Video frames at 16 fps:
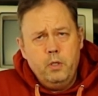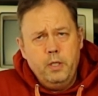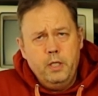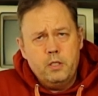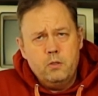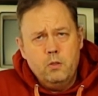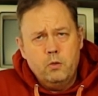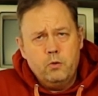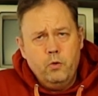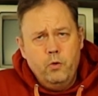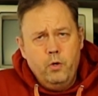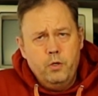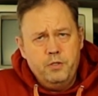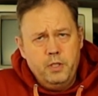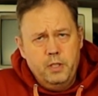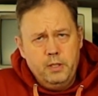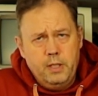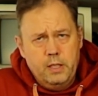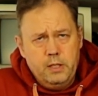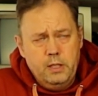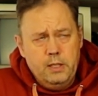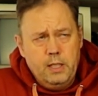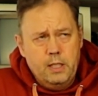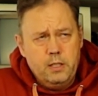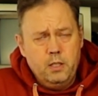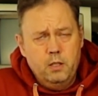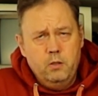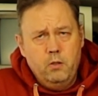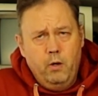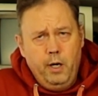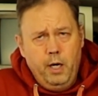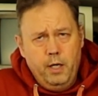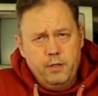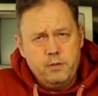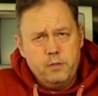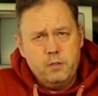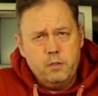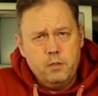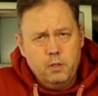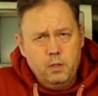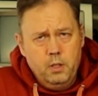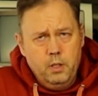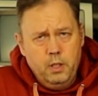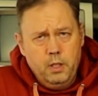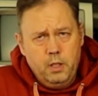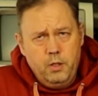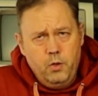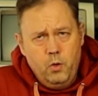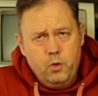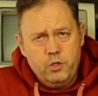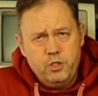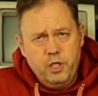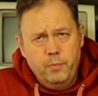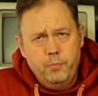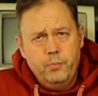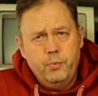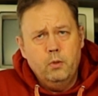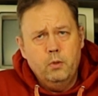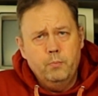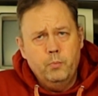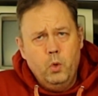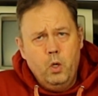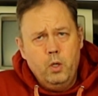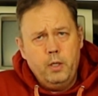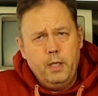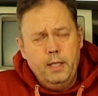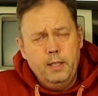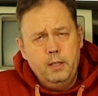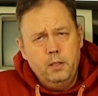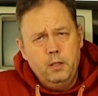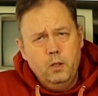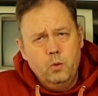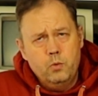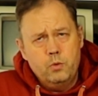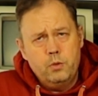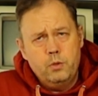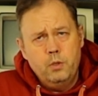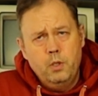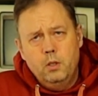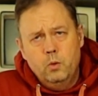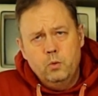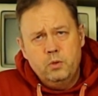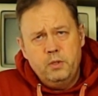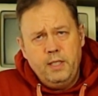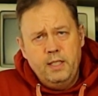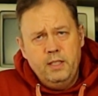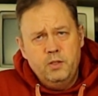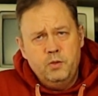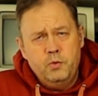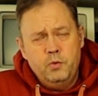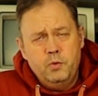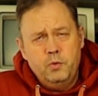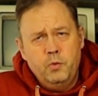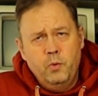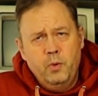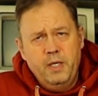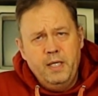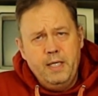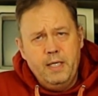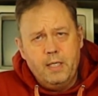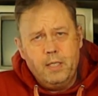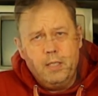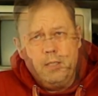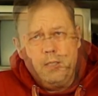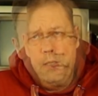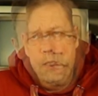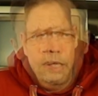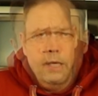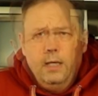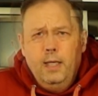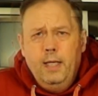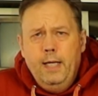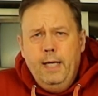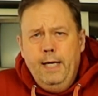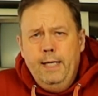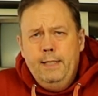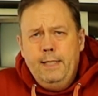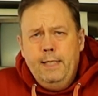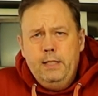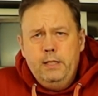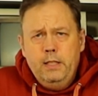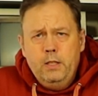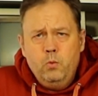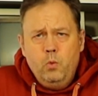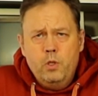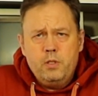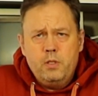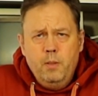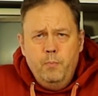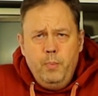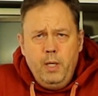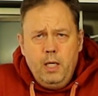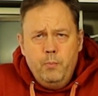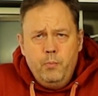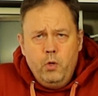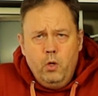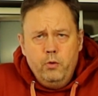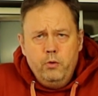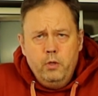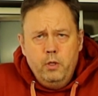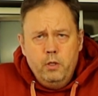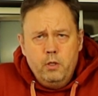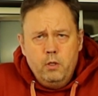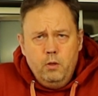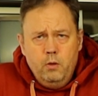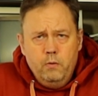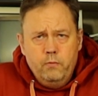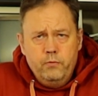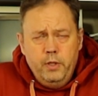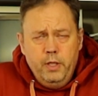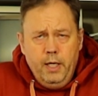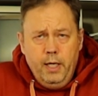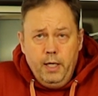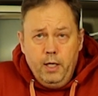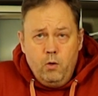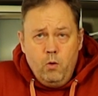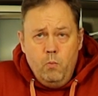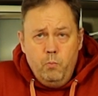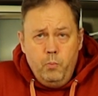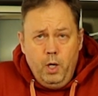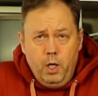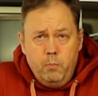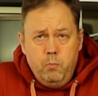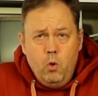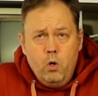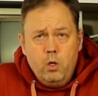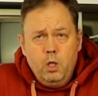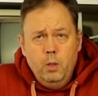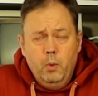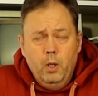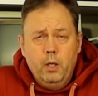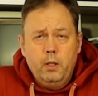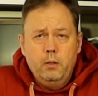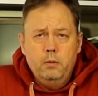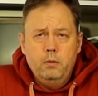It's not urgent that it has a Dallas clock chip on board, and those don't tend to leak. And then it was the big brother of the Compact Portable.